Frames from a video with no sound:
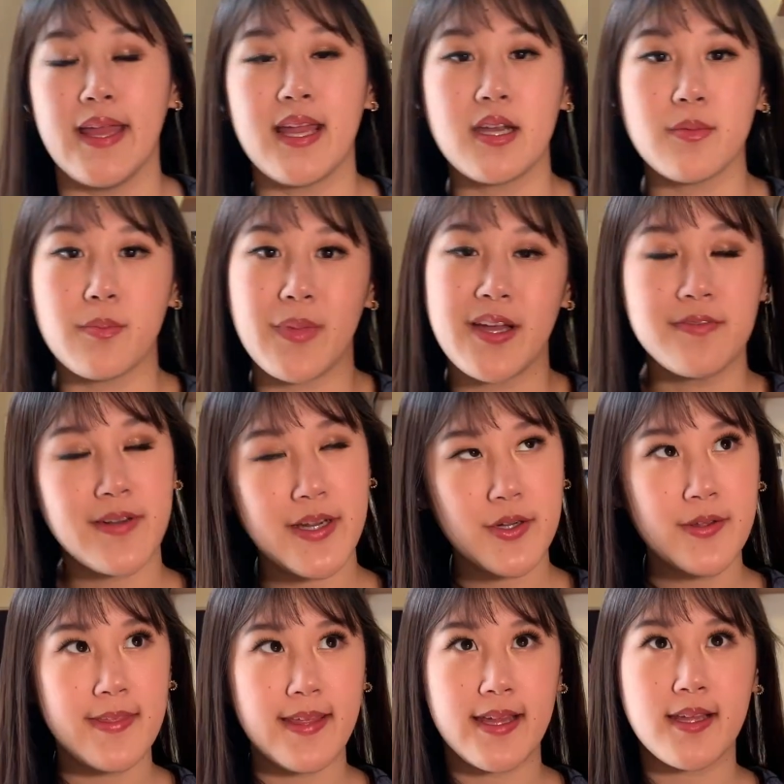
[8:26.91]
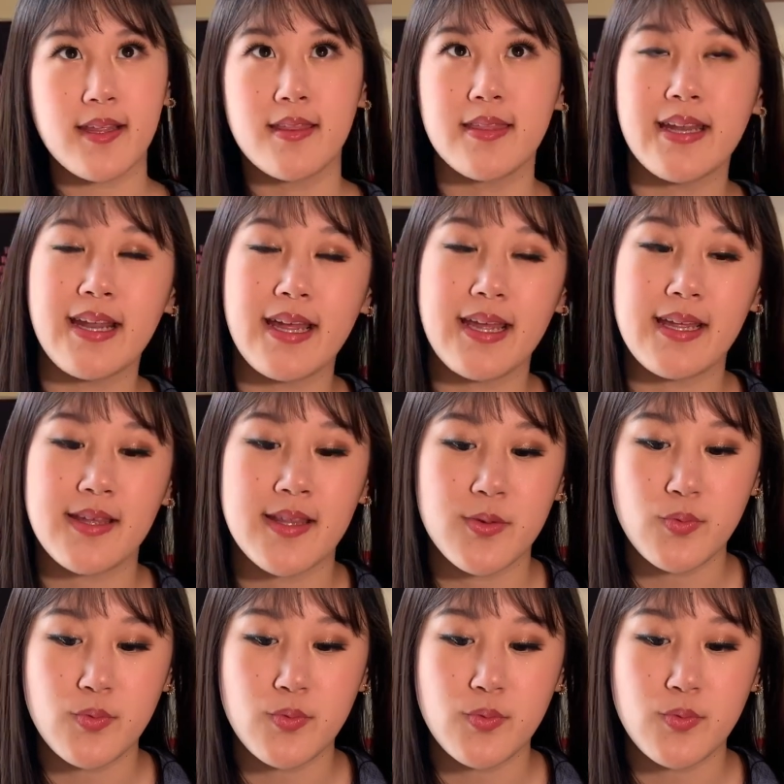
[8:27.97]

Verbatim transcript: And my final thing that I